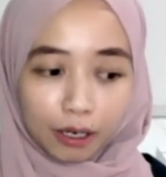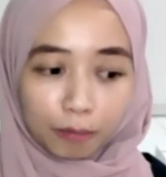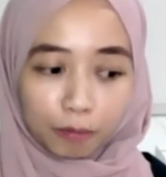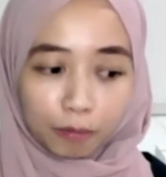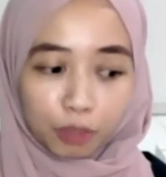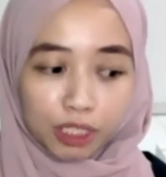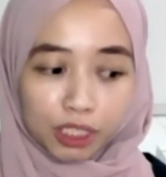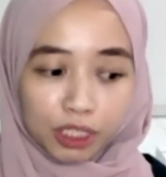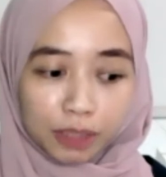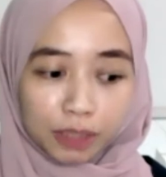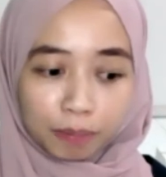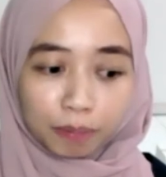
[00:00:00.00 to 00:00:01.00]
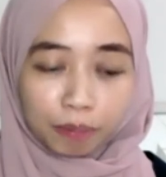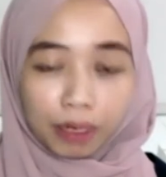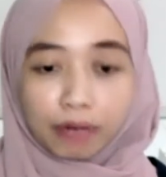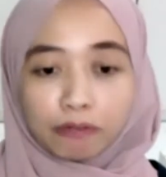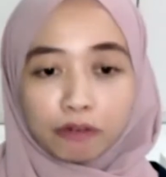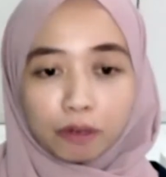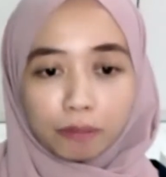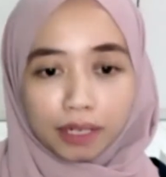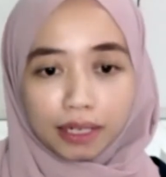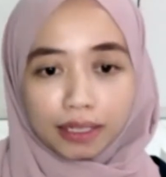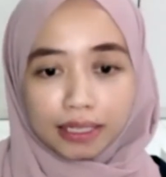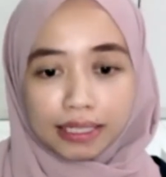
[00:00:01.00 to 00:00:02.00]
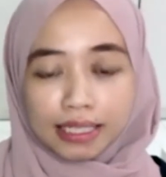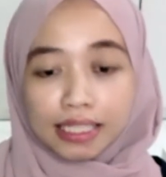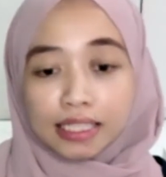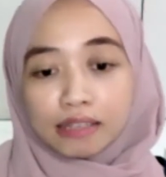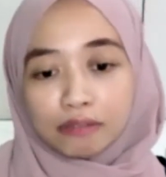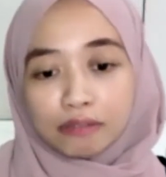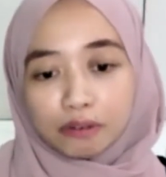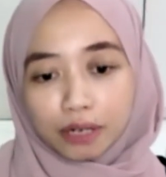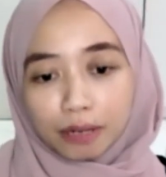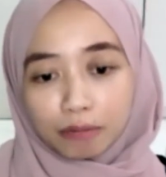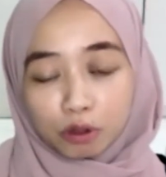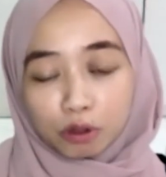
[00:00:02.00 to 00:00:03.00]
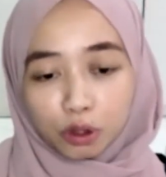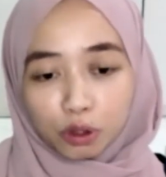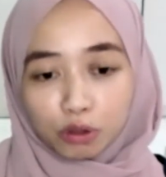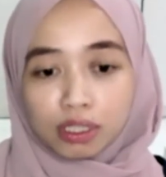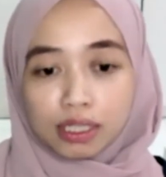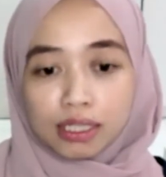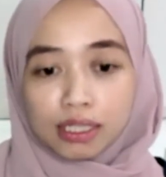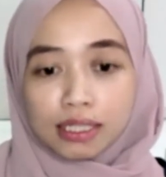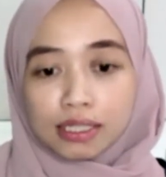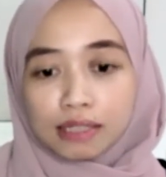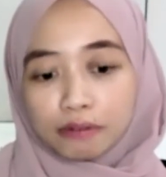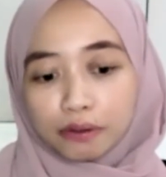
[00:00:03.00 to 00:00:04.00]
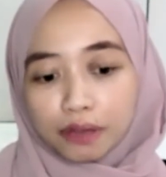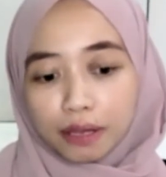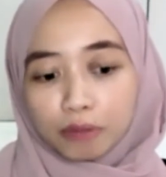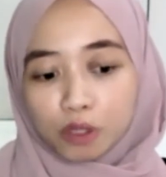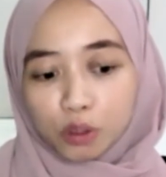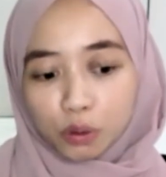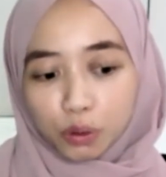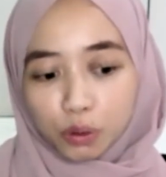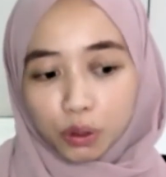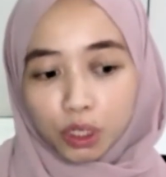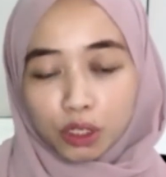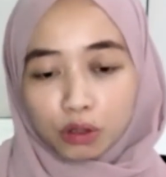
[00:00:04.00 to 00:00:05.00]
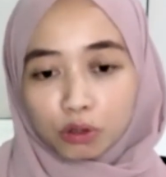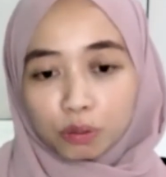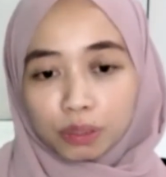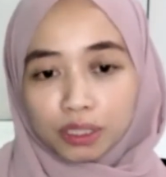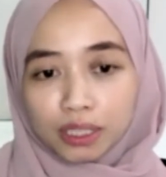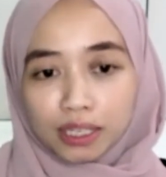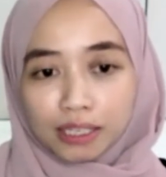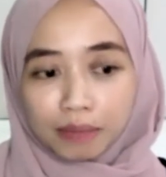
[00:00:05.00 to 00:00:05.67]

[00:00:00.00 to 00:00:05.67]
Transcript: which platform that is easy for them to use, is easy for them to purchase my